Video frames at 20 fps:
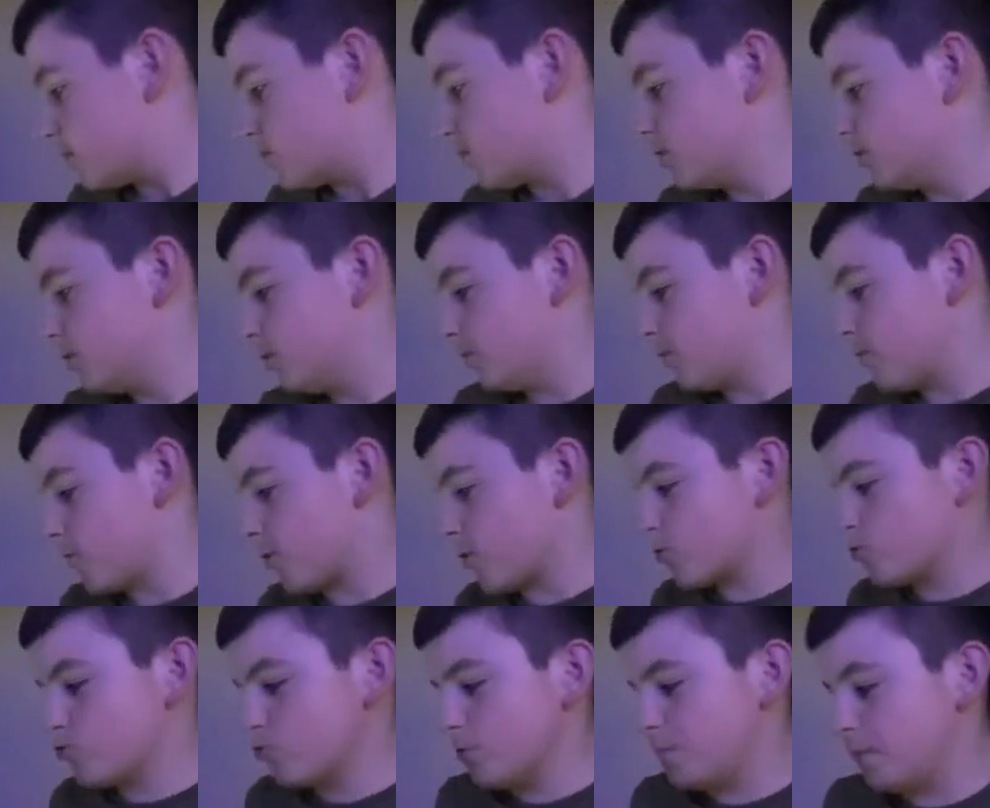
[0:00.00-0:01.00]
So we've
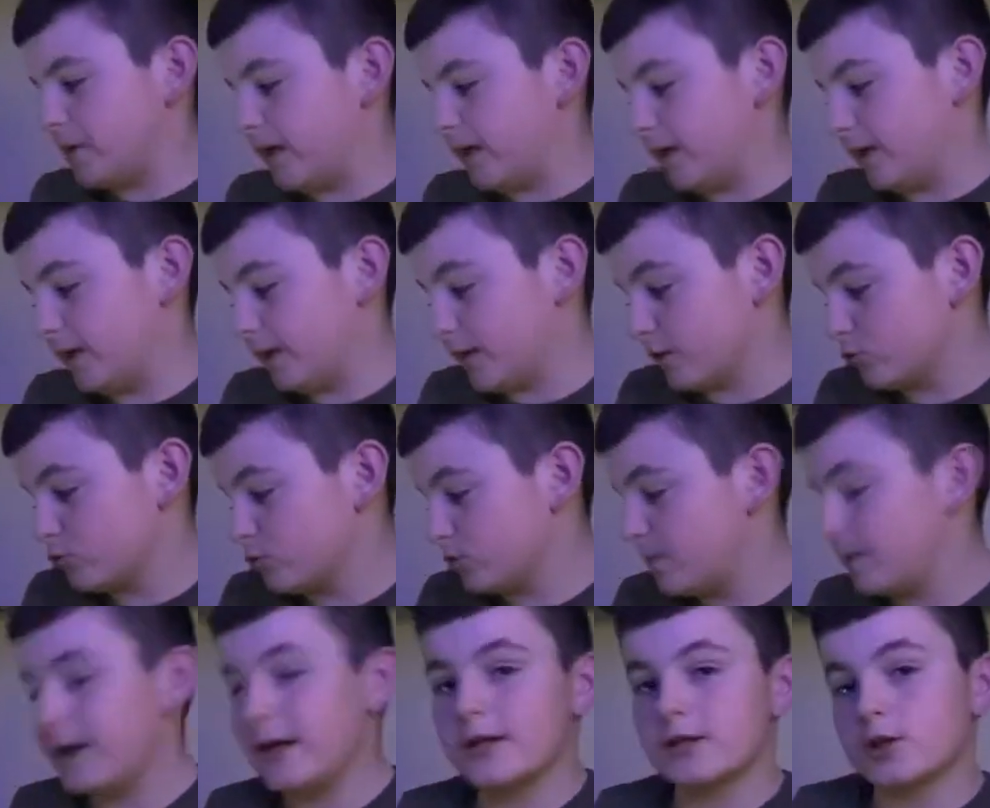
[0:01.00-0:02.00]
got Group A, and
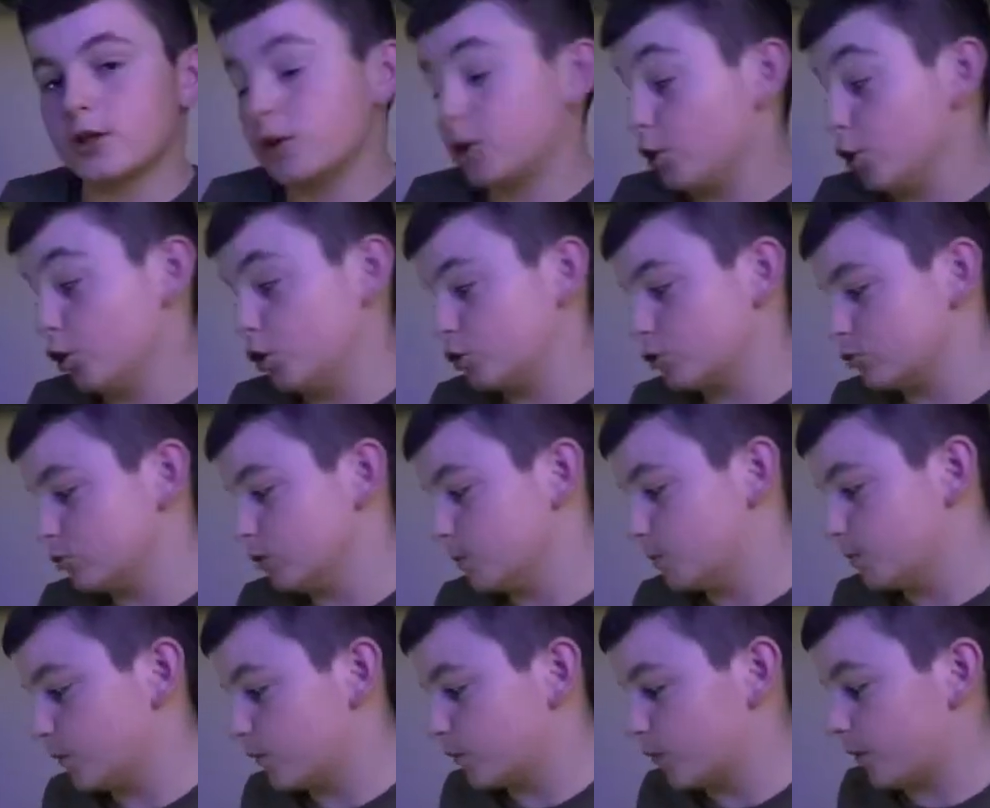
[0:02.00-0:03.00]
Group A is a good group.
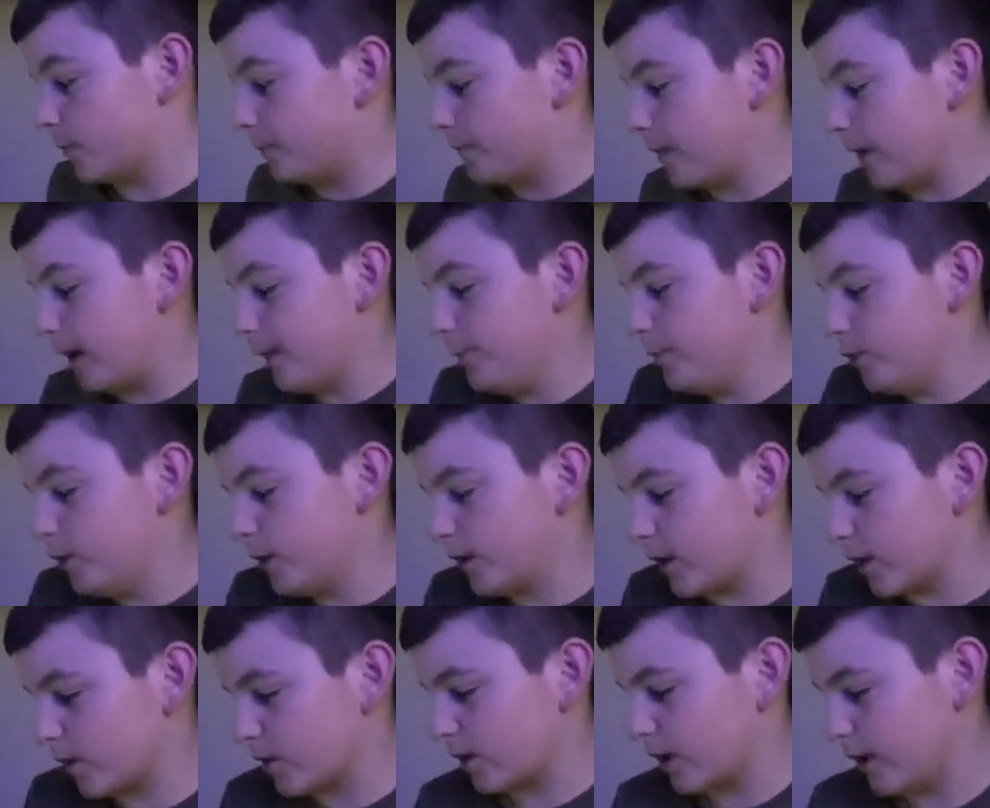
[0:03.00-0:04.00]
We've got Bayern
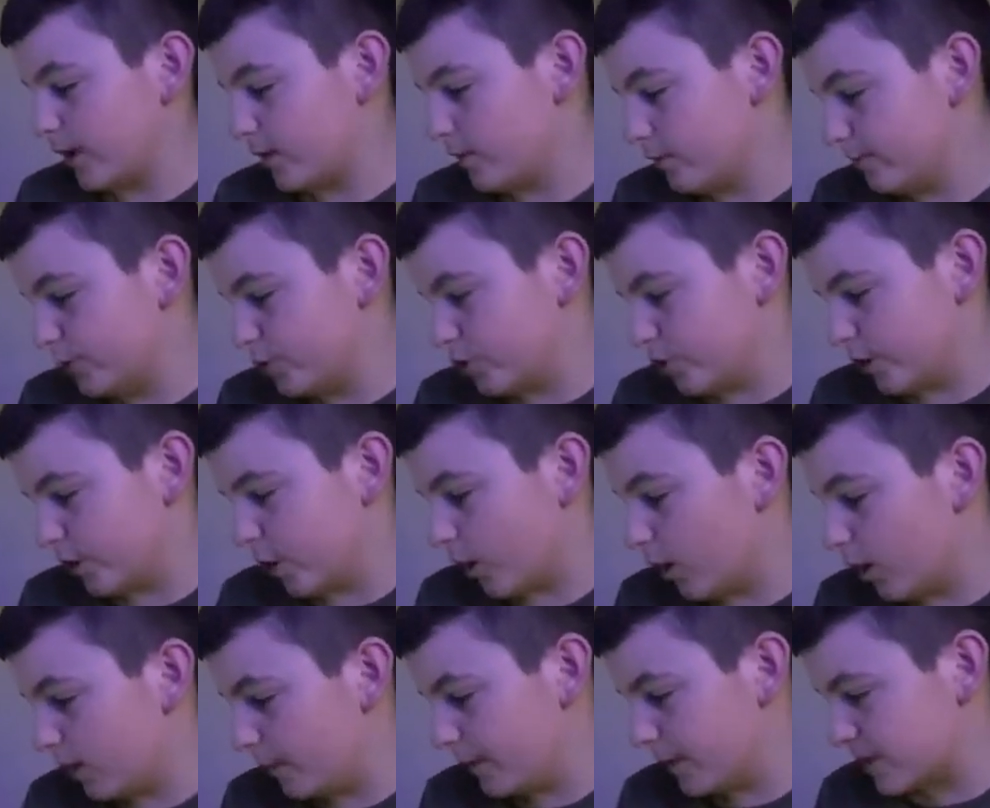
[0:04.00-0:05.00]
Munich, Atletico Madrid,
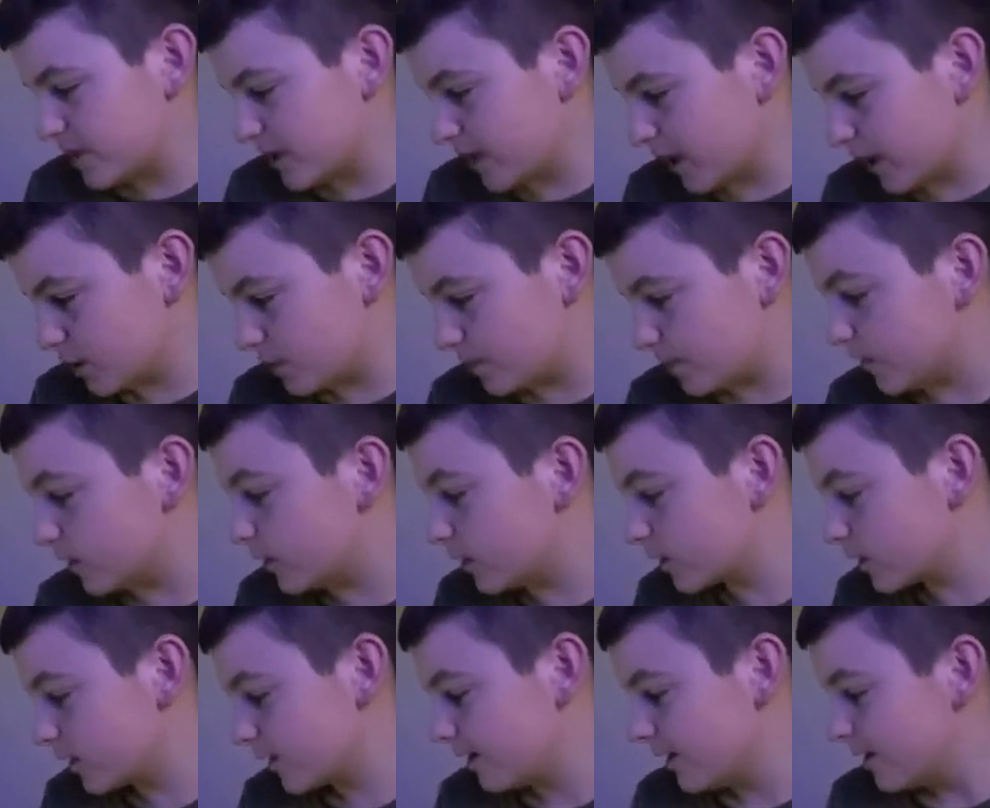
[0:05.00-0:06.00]
RB
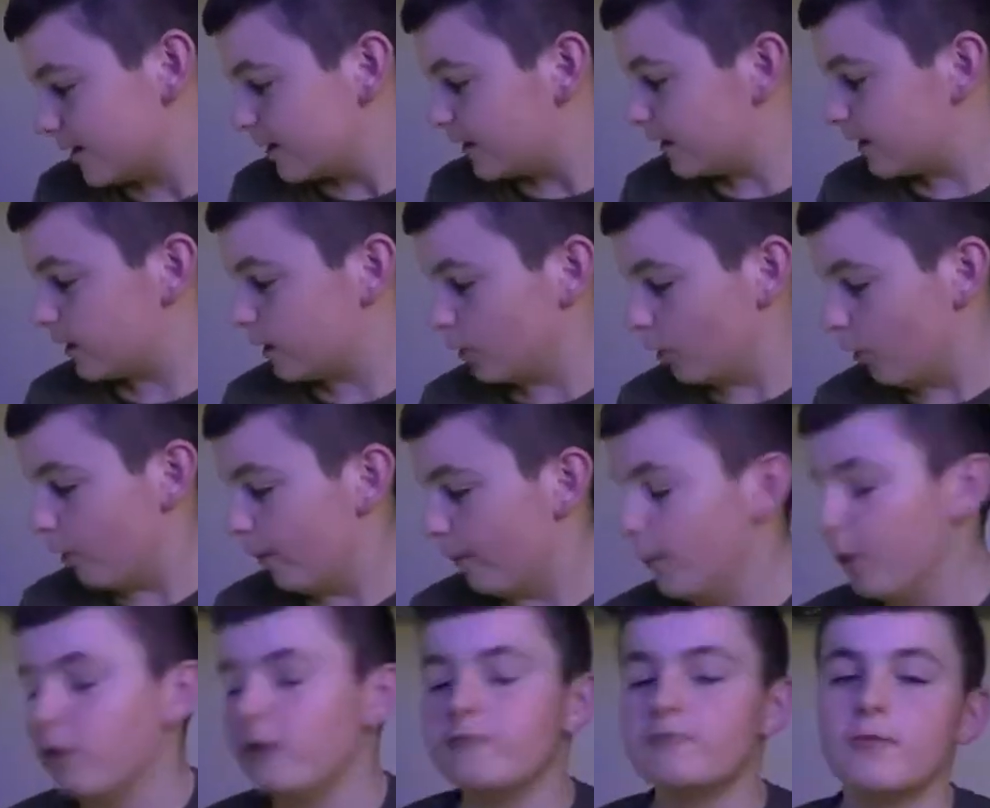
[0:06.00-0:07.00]
Salzburg, and
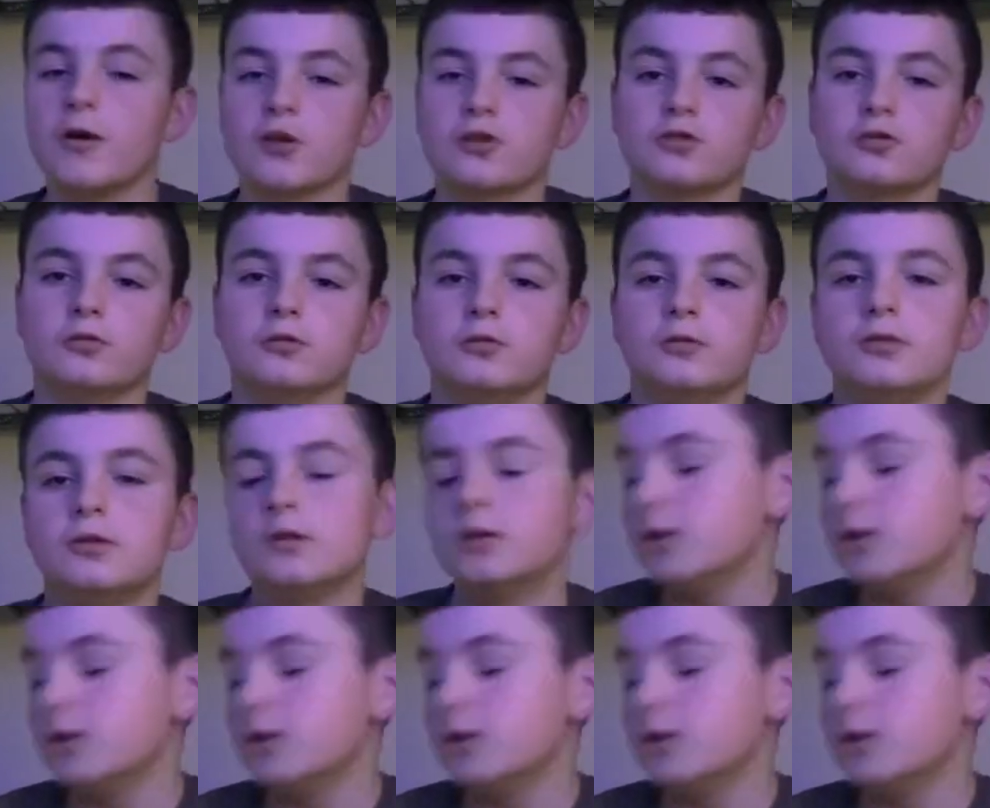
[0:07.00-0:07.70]
Lokomotiv Moscow.